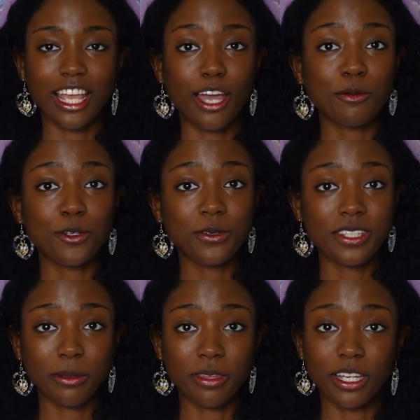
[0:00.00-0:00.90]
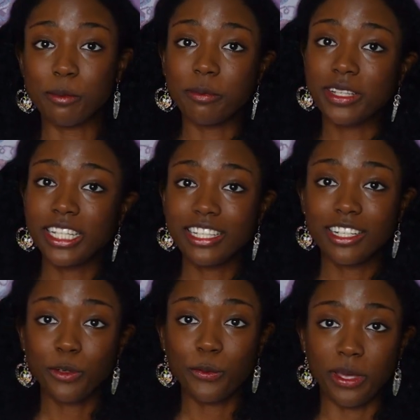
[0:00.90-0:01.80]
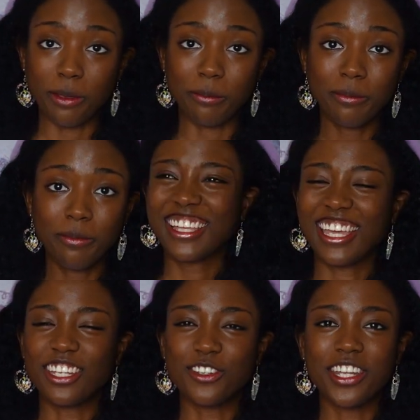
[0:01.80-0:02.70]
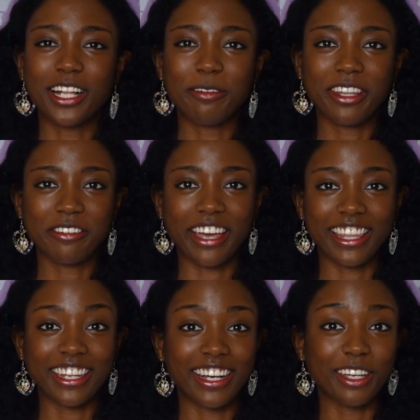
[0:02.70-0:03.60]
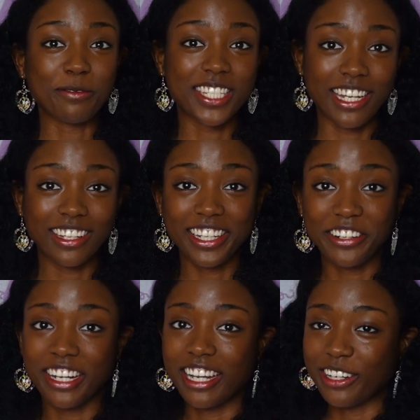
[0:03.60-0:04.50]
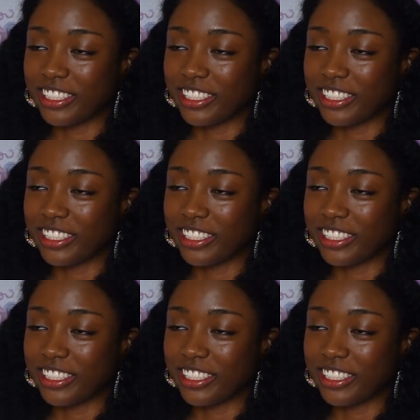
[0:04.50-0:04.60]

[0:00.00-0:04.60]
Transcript: I'm doing something completely on a whim. Can you tell by the fact that I am standing right now?